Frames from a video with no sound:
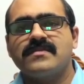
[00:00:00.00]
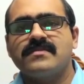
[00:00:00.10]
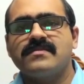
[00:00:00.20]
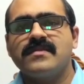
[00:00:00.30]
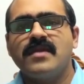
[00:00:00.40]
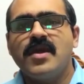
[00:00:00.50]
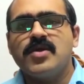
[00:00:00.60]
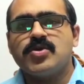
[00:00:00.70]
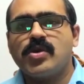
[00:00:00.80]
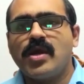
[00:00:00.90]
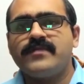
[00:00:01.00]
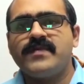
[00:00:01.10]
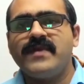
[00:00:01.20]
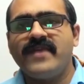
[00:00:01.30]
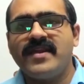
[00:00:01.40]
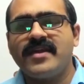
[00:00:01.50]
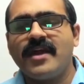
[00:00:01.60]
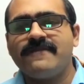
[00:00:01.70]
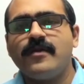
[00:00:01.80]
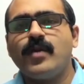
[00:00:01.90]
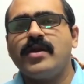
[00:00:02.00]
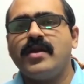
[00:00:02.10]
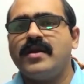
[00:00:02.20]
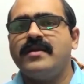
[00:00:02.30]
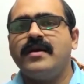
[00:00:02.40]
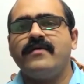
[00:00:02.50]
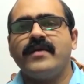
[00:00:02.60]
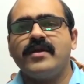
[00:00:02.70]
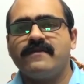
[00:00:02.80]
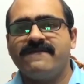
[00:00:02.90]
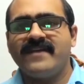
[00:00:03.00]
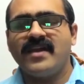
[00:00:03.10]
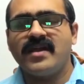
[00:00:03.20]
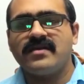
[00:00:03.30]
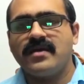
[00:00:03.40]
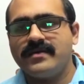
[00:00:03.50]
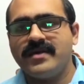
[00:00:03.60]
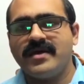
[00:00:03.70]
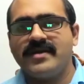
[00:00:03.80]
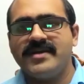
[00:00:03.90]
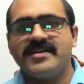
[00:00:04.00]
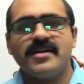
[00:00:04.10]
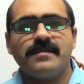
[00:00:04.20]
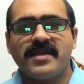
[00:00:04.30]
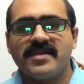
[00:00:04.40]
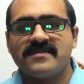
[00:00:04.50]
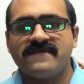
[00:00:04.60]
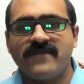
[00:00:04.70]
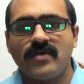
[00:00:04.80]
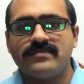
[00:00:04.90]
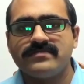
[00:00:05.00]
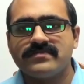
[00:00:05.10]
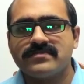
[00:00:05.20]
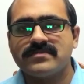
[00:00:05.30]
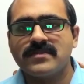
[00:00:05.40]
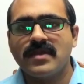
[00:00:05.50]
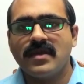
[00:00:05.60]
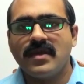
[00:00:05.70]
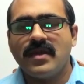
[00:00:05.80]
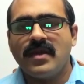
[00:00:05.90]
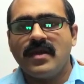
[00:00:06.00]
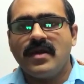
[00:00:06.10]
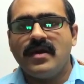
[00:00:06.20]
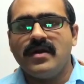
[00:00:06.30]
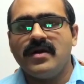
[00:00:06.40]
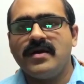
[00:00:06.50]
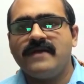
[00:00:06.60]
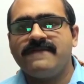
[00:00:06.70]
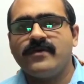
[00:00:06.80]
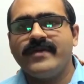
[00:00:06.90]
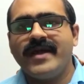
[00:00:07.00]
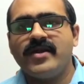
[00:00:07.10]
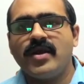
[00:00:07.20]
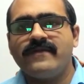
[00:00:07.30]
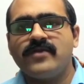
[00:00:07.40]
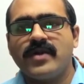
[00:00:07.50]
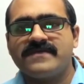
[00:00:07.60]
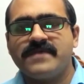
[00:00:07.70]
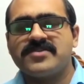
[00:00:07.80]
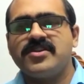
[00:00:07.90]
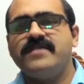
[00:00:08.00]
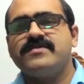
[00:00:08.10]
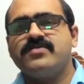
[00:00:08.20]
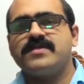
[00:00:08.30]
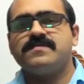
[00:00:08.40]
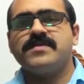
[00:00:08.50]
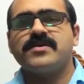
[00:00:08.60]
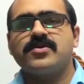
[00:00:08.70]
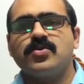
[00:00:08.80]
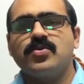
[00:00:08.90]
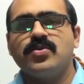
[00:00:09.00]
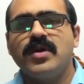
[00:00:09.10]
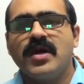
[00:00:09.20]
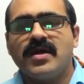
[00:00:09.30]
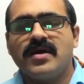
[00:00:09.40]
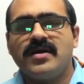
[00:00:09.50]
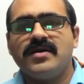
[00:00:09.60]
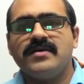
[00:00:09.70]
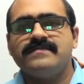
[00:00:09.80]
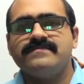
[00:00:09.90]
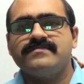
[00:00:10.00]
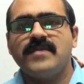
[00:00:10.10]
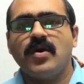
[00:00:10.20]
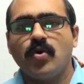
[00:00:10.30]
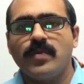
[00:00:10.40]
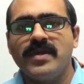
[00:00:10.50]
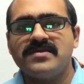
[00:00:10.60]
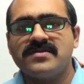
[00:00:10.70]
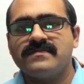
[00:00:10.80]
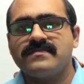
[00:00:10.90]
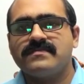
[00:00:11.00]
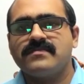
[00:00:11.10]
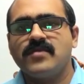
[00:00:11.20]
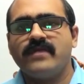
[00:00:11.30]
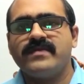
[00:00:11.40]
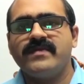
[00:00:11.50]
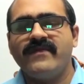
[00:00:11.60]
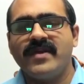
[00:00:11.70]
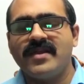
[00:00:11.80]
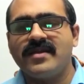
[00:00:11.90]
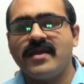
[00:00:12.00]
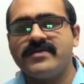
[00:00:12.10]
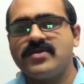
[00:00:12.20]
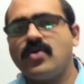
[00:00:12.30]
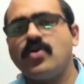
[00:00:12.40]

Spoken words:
So you have to be very careful while you're filling the detailed application form. For that, you have to, especially with respect to the hobbies, you have to be very clear with your hobbies.